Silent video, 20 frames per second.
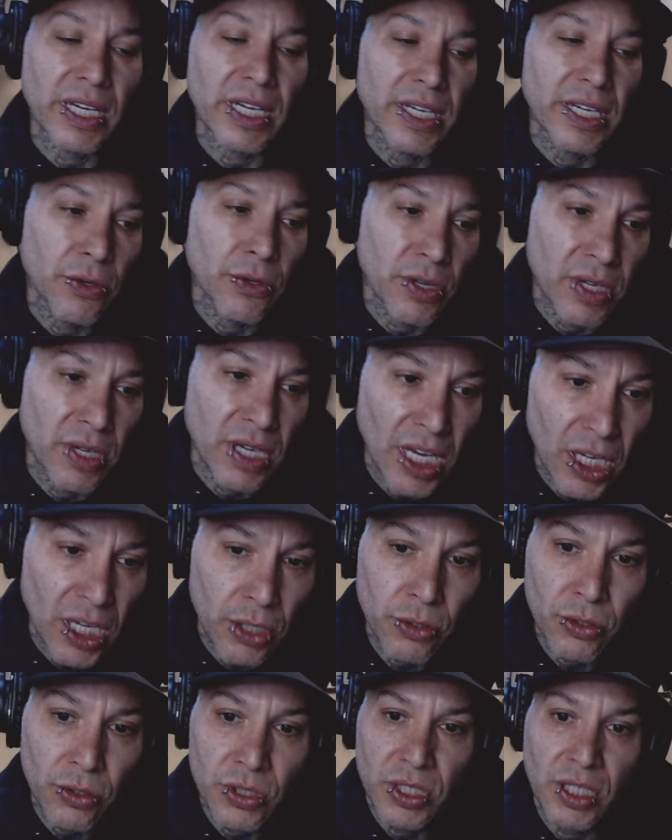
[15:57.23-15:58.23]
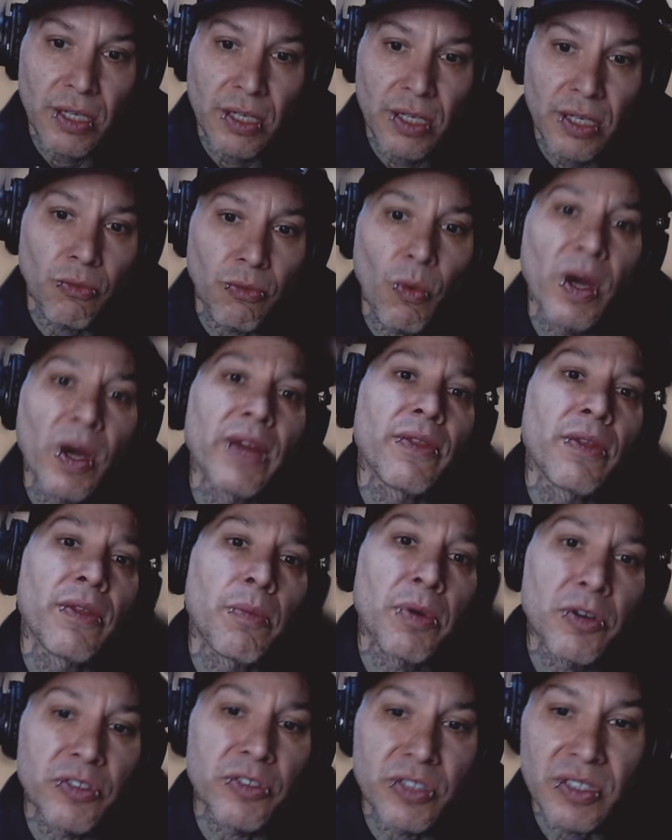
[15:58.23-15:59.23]
I hear the energy of what the
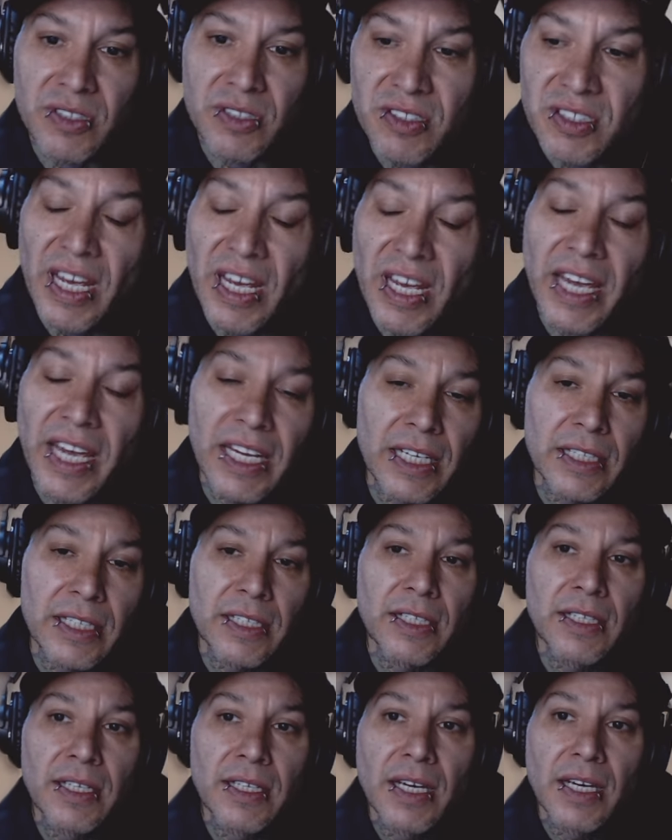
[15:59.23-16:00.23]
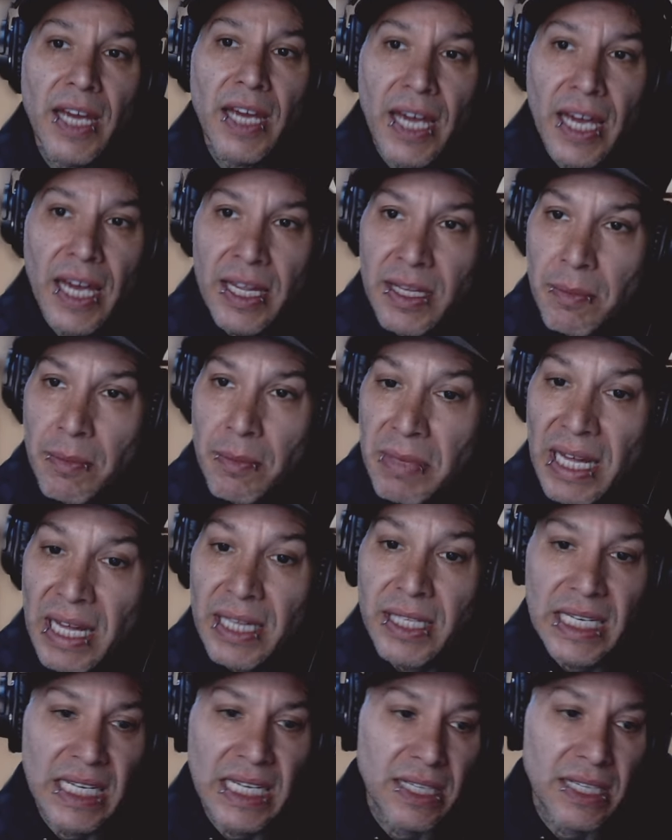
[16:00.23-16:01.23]
person's saying, and the
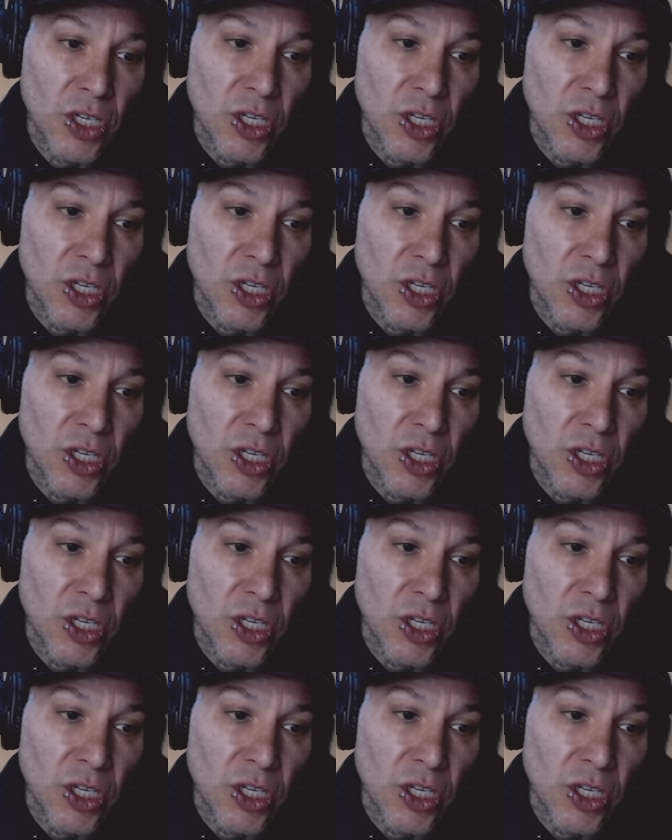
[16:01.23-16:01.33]
melody and the